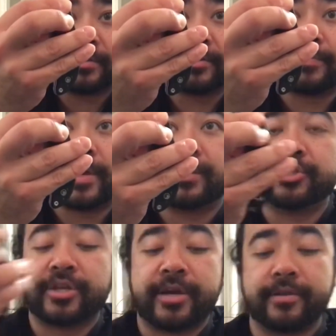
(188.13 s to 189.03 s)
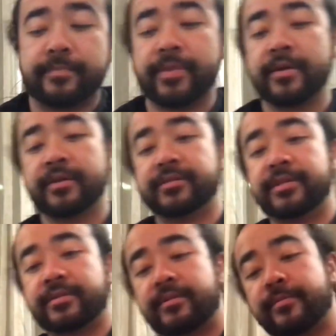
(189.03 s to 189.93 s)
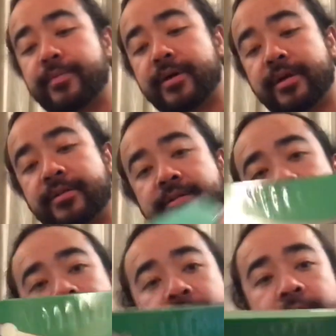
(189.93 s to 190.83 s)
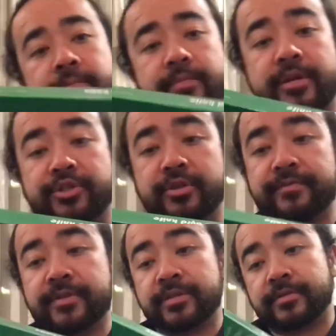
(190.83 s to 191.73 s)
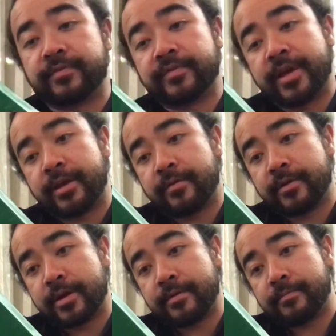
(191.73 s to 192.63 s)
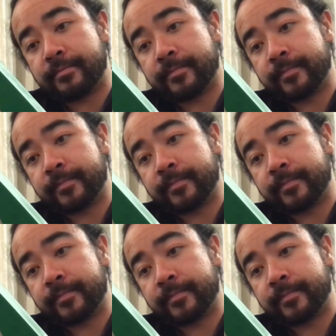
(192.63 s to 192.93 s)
This is made in China. It says on the box. I'm not sure if this is a fake or not.